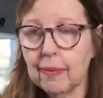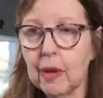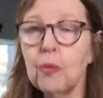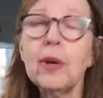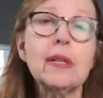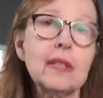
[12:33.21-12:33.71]

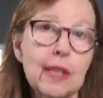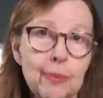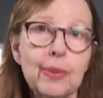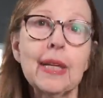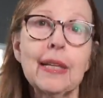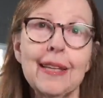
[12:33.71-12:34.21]
was
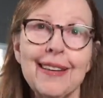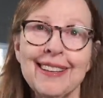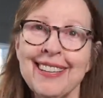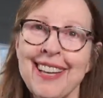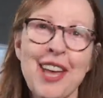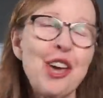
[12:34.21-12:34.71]
completely
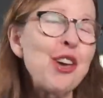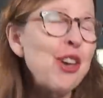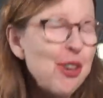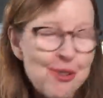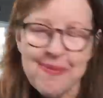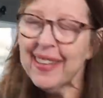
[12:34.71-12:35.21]

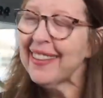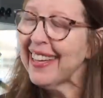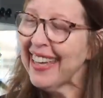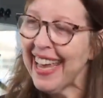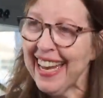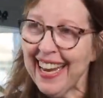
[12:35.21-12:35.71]

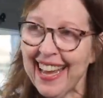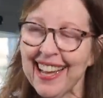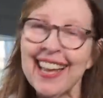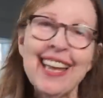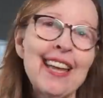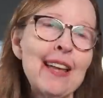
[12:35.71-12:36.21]

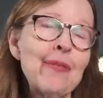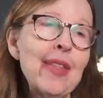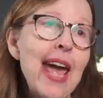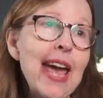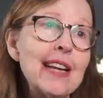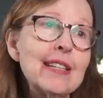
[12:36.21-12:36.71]
humiliating
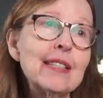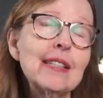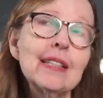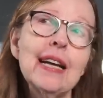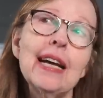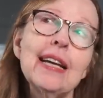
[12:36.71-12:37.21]
and
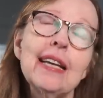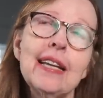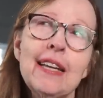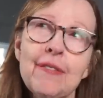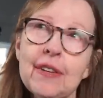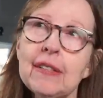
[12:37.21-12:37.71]

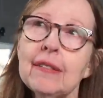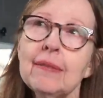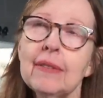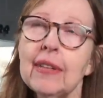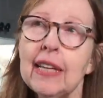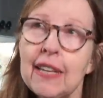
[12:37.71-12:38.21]

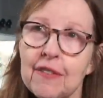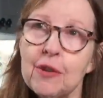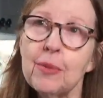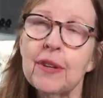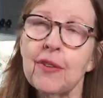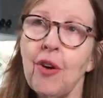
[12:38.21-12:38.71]
even
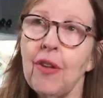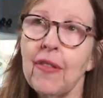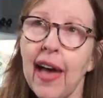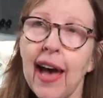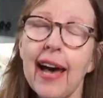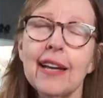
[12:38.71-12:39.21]
even with all
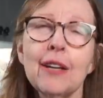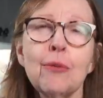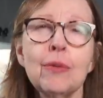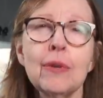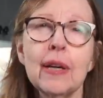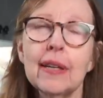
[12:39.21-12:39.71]
that it
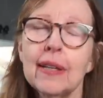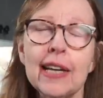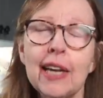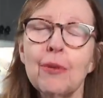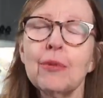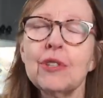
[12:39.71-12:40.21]
was
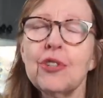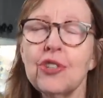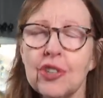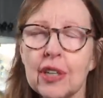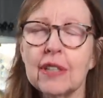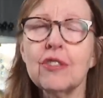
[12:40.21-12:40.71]
like it was
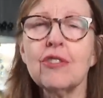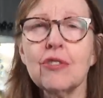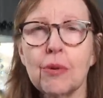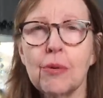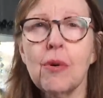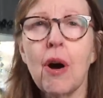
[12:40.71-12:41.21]
just
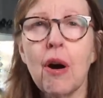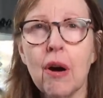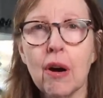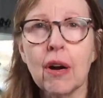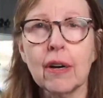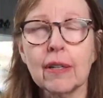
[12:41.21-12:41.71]
so
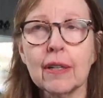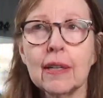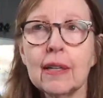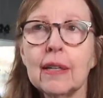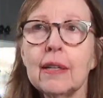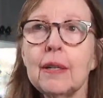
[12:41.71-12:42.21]
hard
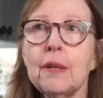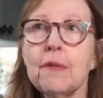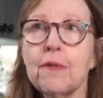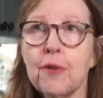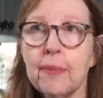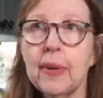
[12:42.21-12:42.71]

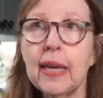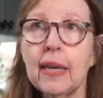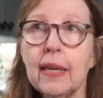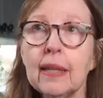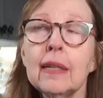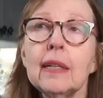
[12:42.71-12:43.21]
for
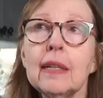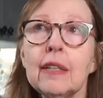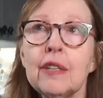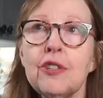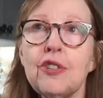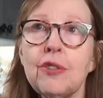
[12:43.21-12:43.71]
me
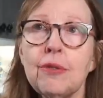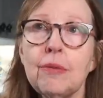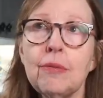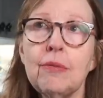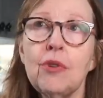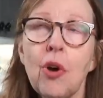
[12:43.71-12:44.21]

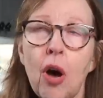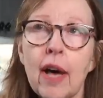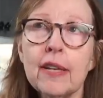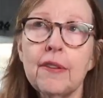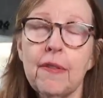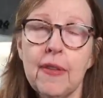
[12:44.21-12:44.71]
to
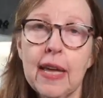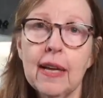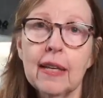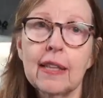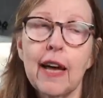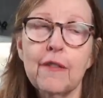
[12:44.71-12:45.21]
not
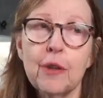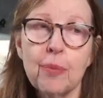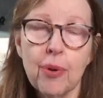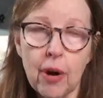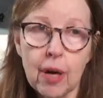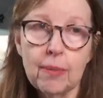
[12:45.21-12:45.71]
think that the
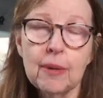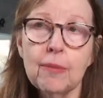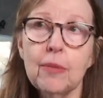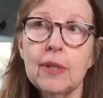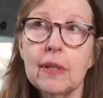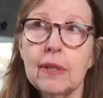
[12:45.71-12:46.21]
problem
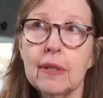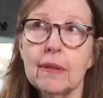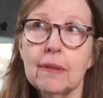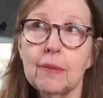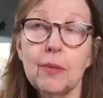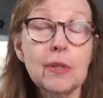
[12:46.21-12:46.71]

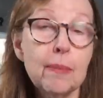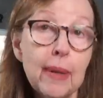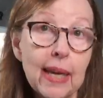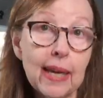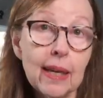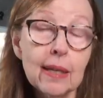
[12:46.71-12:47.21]
was was
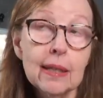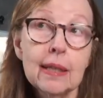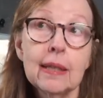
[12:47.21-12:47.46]
me